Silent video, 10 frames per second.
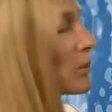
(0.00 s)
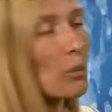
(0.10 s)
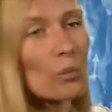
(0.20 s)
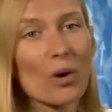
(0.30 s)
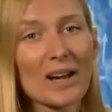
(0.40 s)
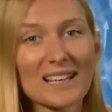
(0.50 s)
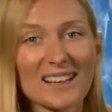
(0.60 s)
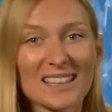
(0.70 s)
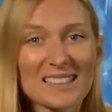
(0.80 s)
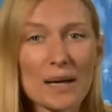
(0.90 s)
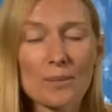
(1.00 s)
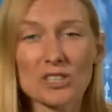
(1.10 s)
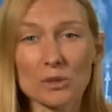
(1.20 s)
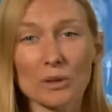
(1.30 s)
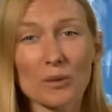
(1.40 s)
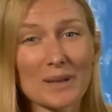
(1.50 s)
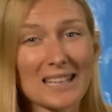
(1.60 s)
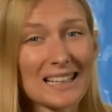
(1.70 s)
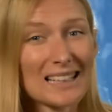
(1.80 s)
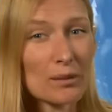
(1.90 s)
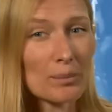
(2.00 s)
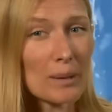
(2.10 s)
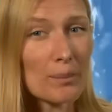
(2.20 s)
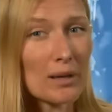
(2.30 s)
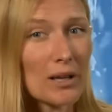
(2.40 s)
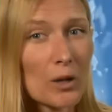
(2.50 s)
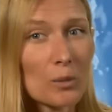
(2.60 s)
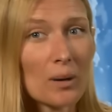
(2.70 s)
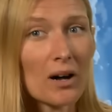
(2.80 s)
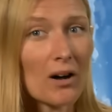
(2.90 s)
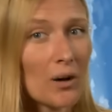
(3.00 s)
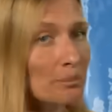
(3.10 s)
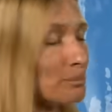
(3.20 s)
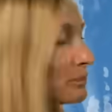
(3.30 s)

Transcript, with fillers: but widely I think temperatures will be a little bit below par.